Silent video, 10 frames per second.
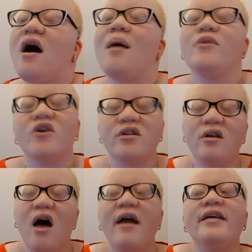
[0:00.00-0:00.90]
I'm not gonna
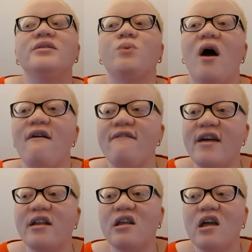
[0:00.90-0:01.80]
lie, it's worth
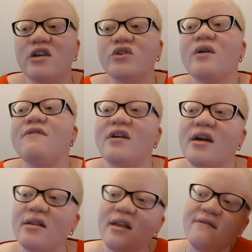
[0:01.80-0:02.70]
it. So if you
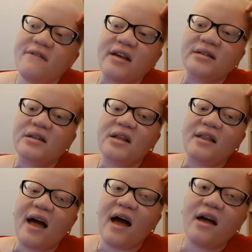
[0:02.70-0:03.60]
can invest in
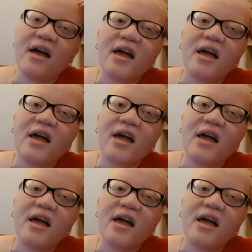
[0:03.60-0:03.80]
that,